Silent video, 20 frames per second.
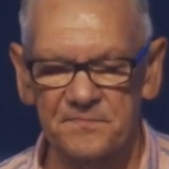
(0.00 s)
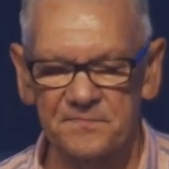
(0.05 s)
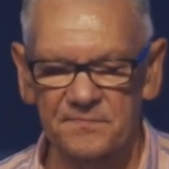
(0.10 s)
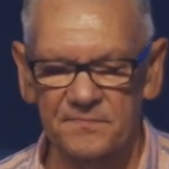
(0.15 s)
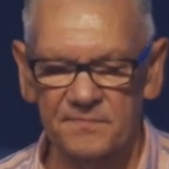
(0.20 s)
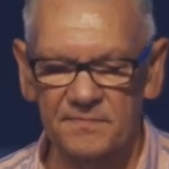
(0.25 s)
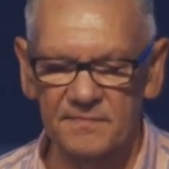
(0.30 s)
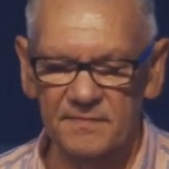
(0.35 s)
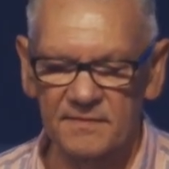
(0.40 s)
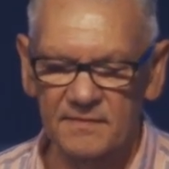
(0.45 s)

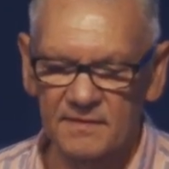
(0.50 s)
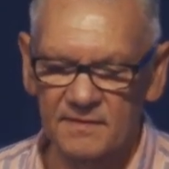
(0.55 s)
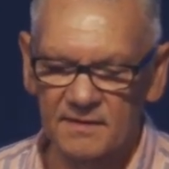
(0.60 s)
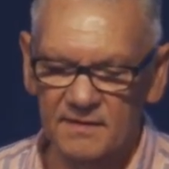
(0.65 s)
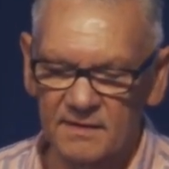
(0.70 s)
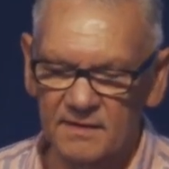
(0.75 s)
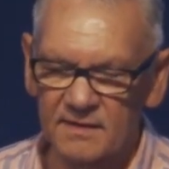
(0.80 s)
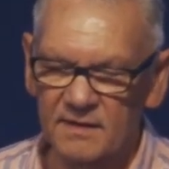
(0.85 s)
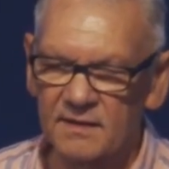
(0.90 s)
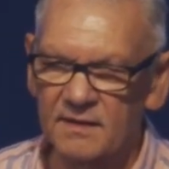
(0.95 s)

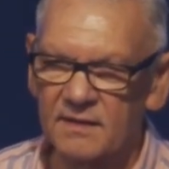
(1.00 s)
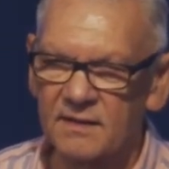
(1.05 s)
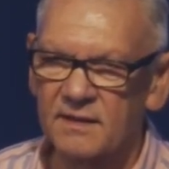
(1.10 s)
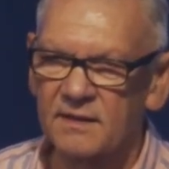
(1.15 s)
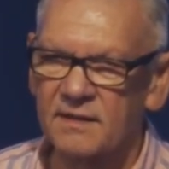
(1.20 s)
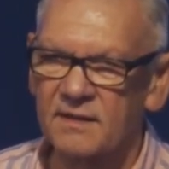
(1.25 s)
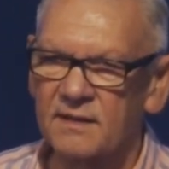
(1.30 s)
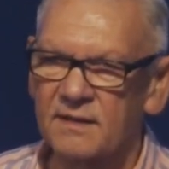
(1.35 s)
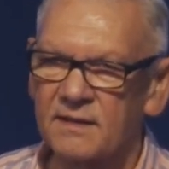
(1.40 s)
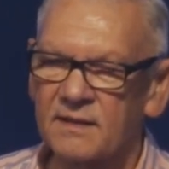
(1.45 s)

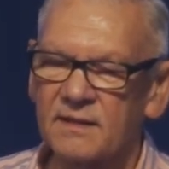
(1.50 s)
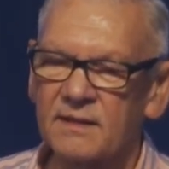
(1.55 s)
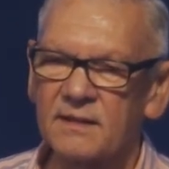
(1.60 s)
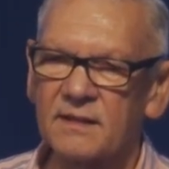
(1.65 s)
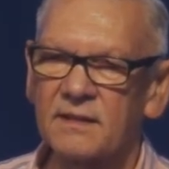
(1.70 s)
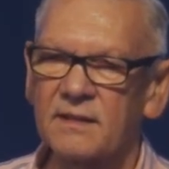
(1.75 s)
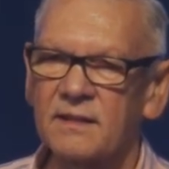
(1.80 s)
[no speech]